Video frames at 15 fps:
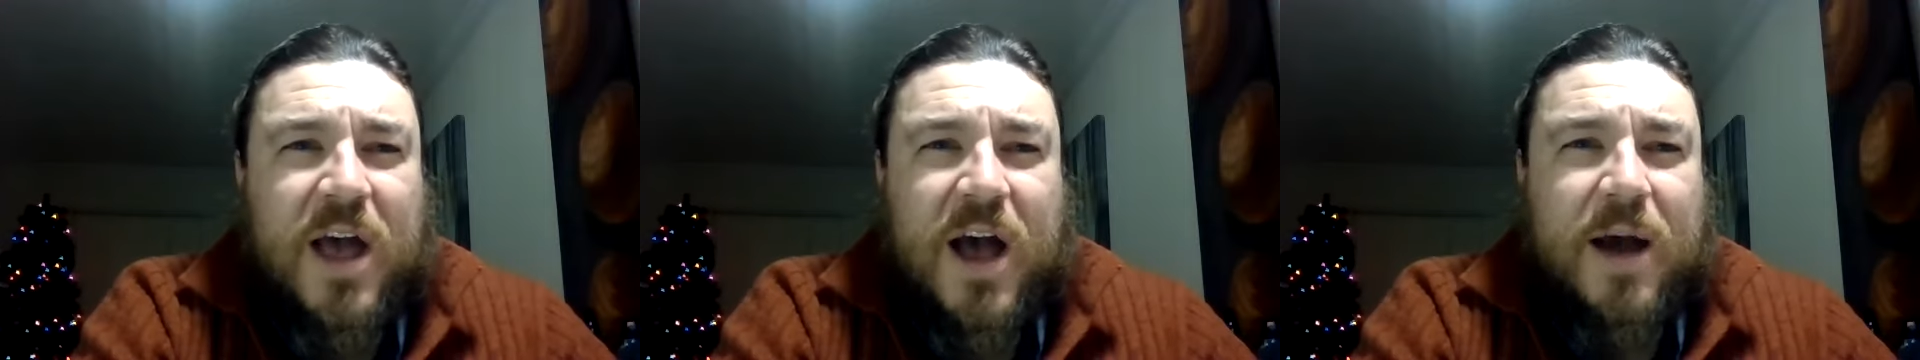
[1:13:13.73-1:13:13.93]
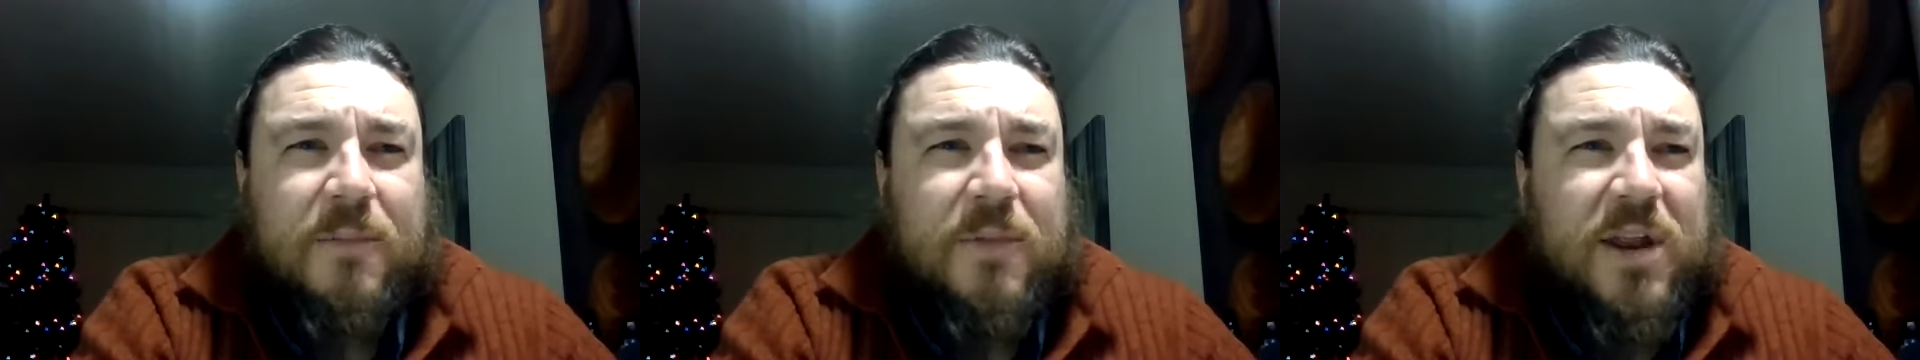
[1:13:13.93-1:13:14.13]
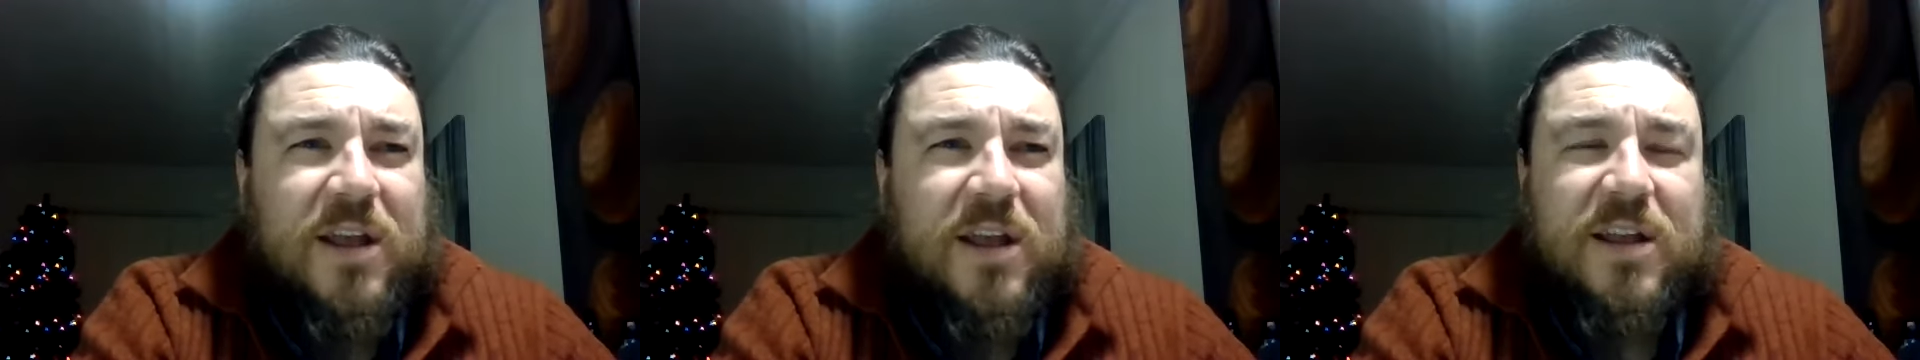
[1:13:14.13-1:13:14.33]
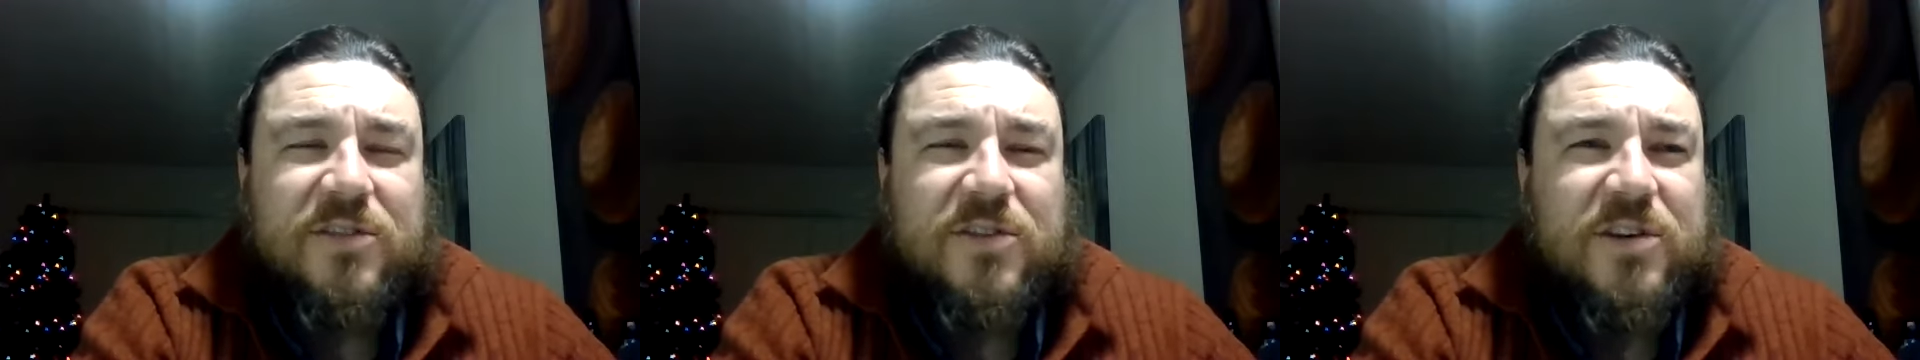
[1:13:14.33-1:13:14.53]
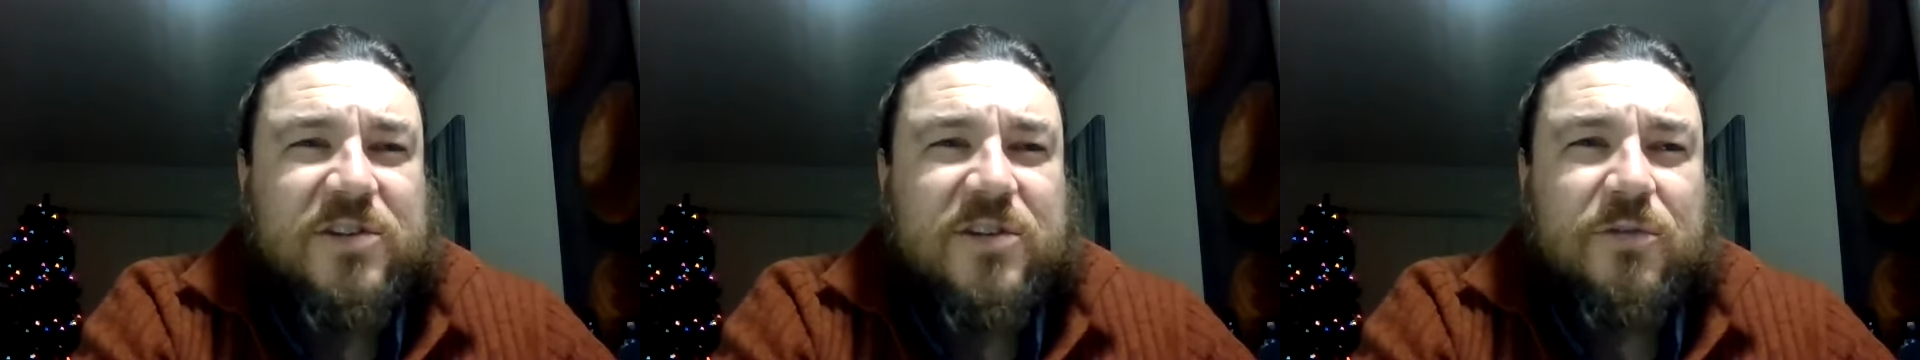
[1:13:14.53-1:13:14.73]
I mean, it's
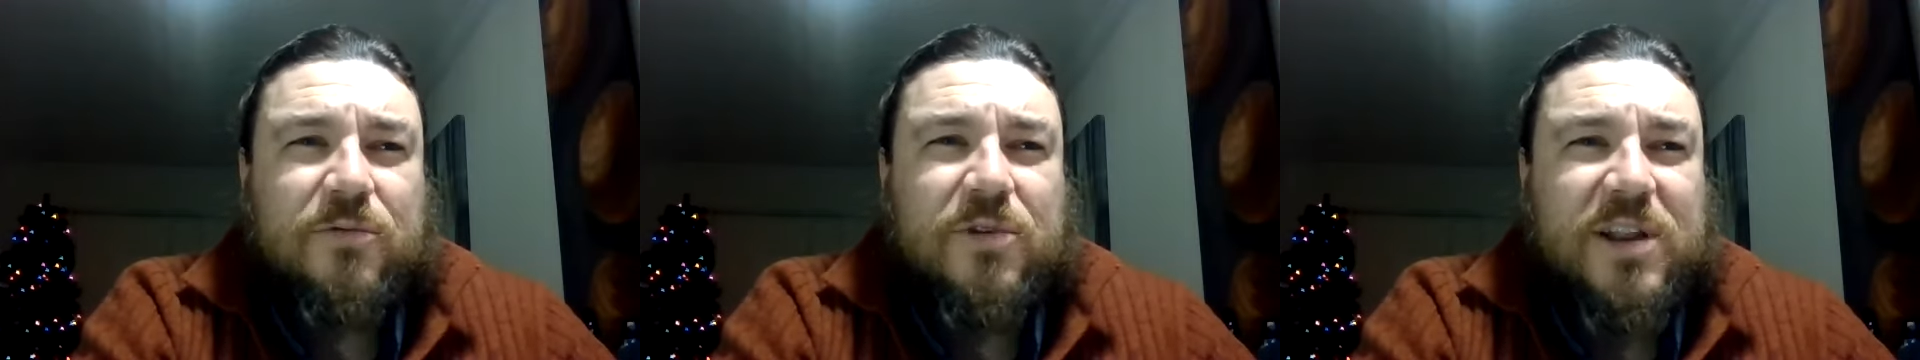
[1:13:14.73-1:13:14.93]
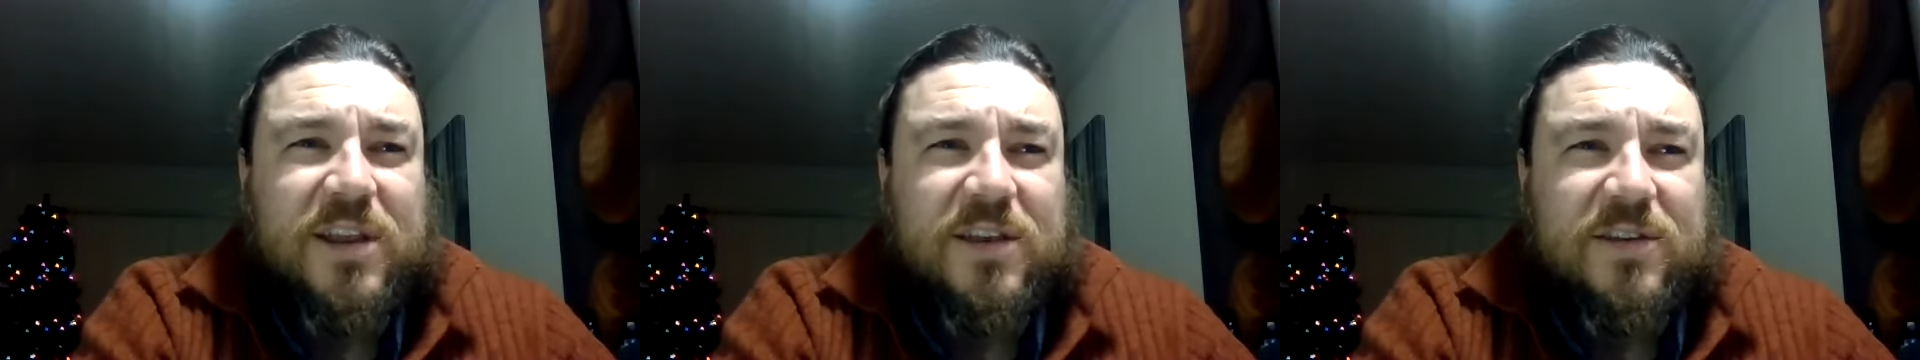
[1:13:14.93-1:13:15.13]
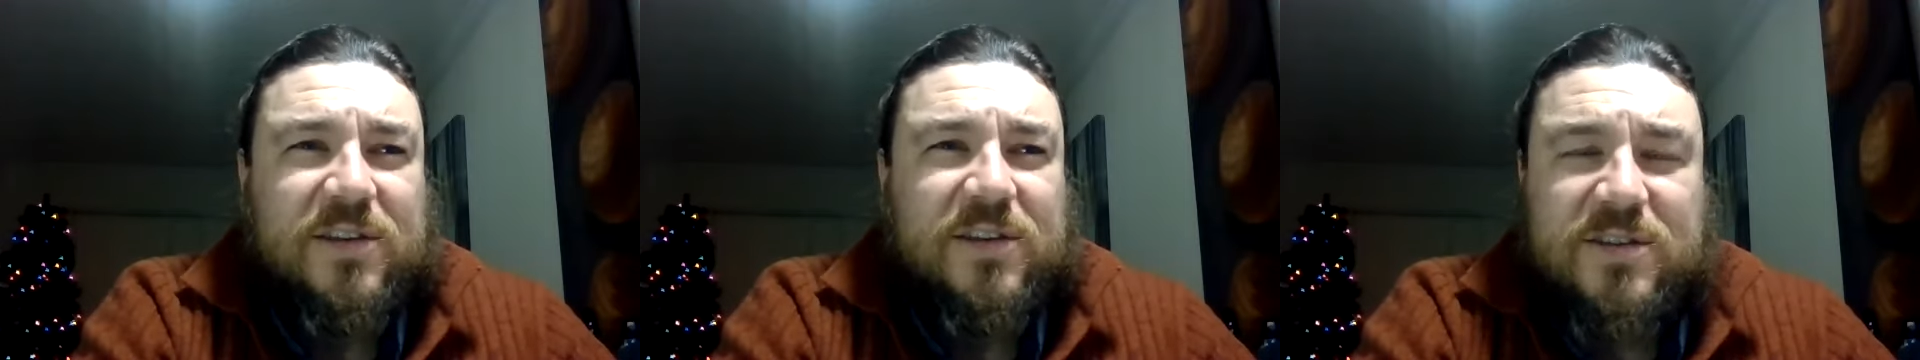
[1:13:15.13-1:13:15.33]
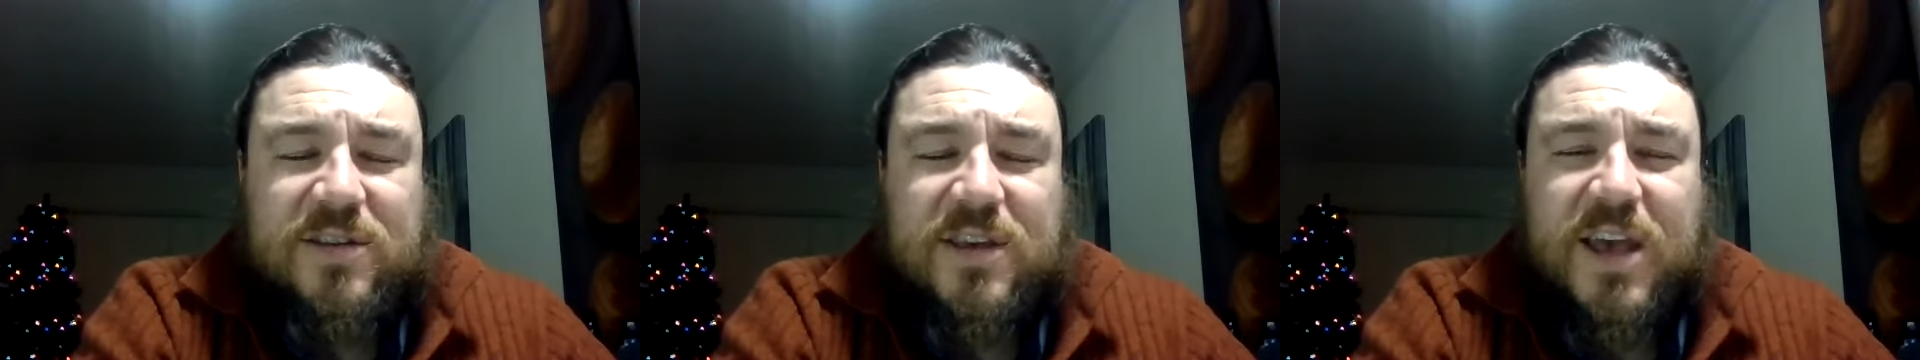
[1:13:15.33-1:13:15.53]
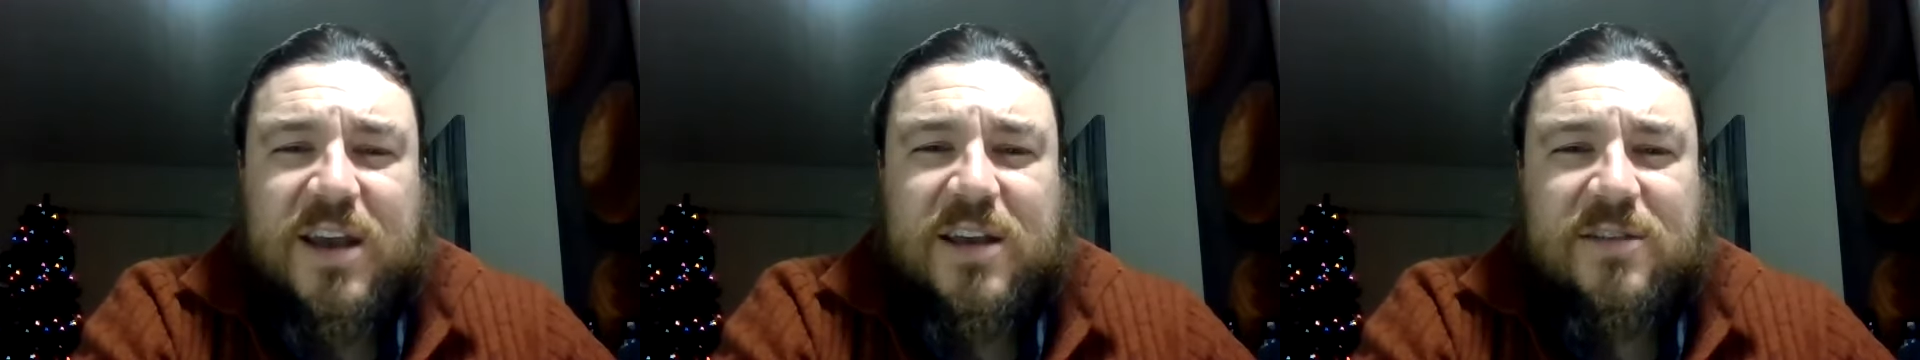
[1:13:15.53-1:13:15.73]
just a really
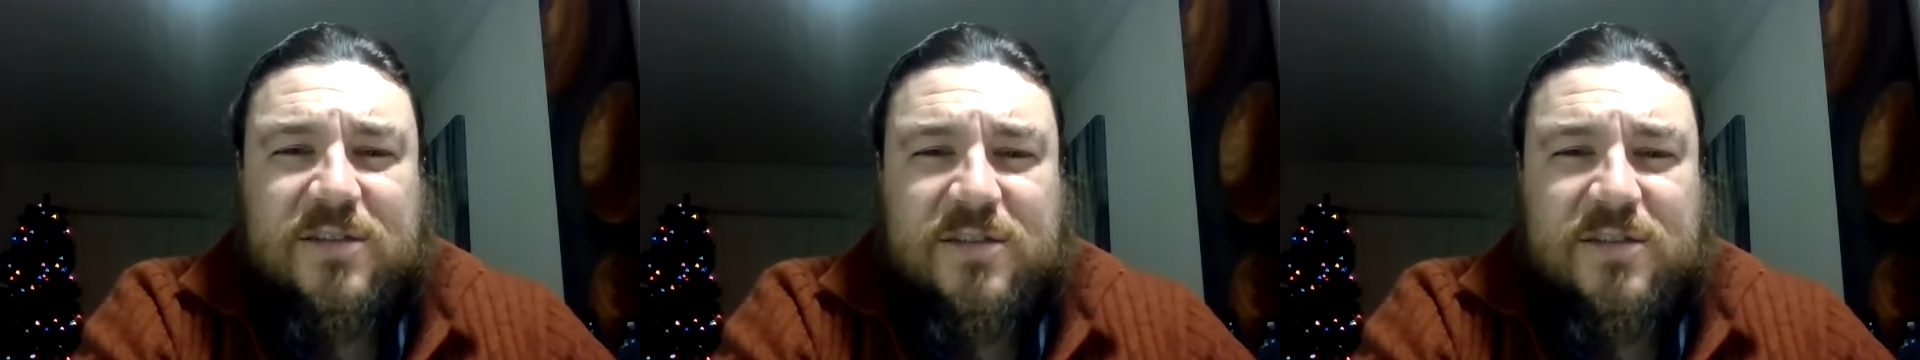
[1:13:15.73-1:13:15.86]
sick,